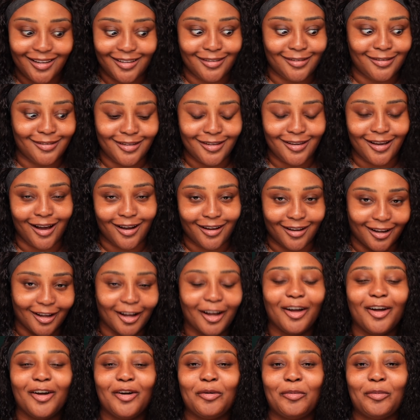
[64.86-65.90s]
higgy haga.
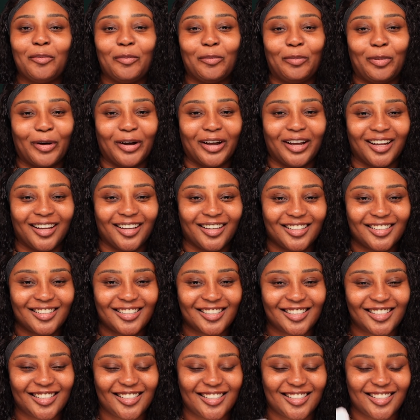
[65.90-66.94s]
But
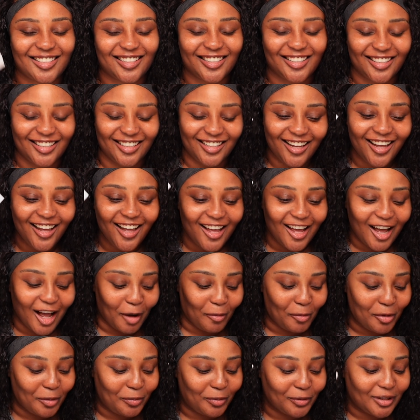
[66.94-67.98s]

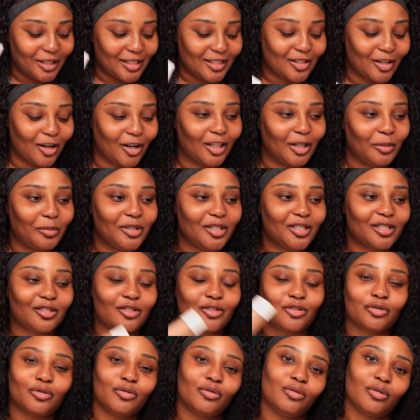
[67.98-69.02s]
I'm gonna put this on. Let me
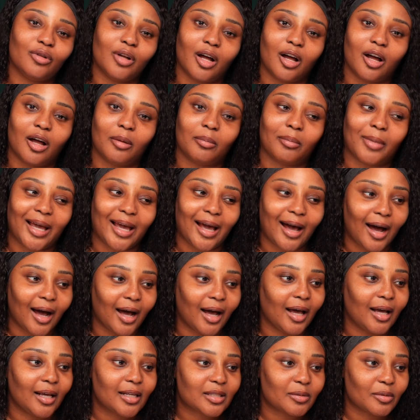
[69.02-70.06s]
just do my
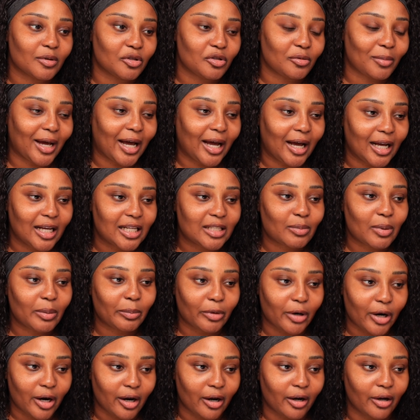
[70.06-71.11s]
eyes. I want to do my eyes, my
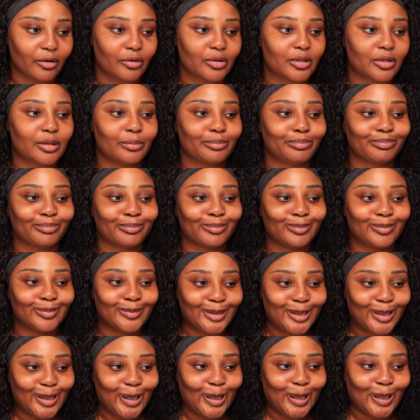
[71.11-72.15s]
brows,
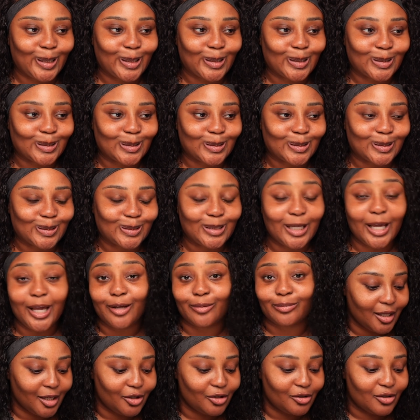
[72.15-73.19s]
and yeah.
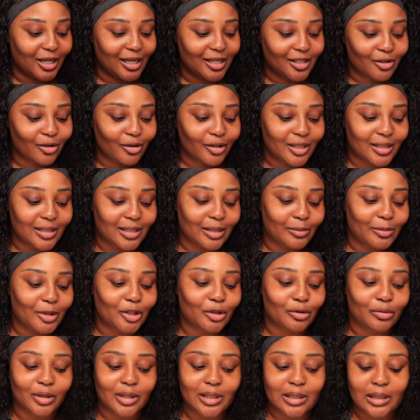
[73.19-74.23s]
You guys already see me
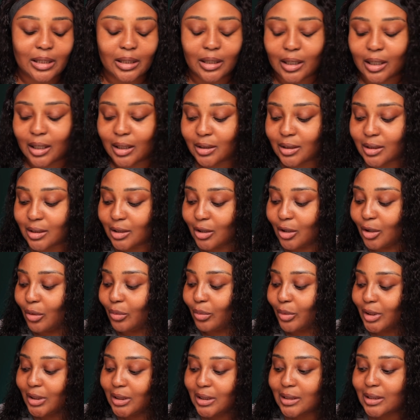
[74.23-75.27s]
do this a lot, so
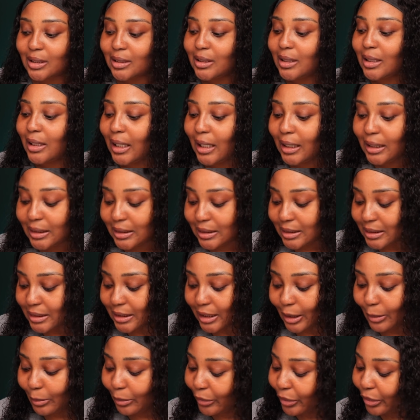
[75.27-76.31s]
we're just gonna like
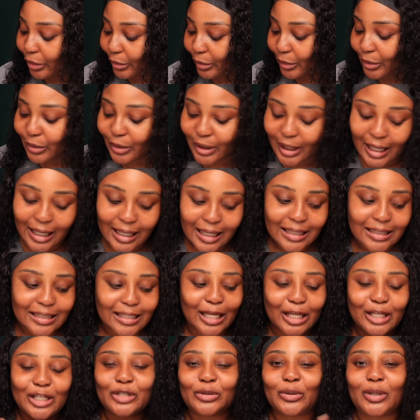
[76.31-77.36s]
skip through this
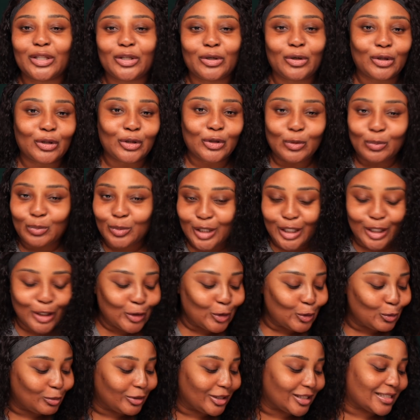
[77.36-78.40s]
and do a little
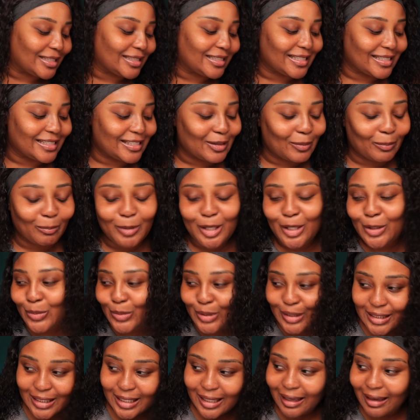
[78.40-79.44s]
loop-de-loop, listen to some
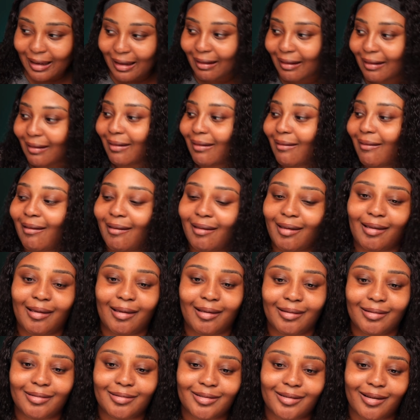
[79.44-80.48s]
music,
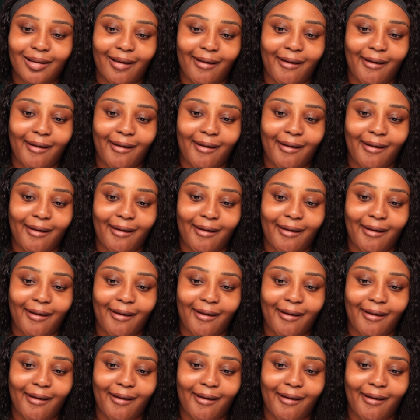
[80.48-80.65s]
and